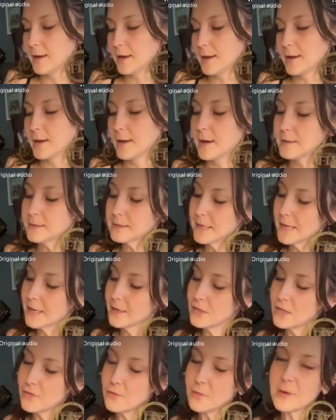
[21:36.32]
And I
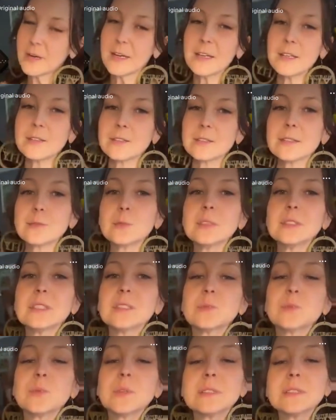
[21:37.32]
don't know if we're going to use this
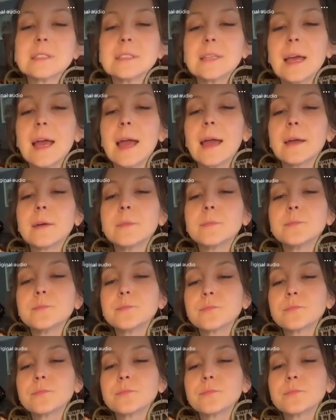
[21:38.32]
witch's wheel today.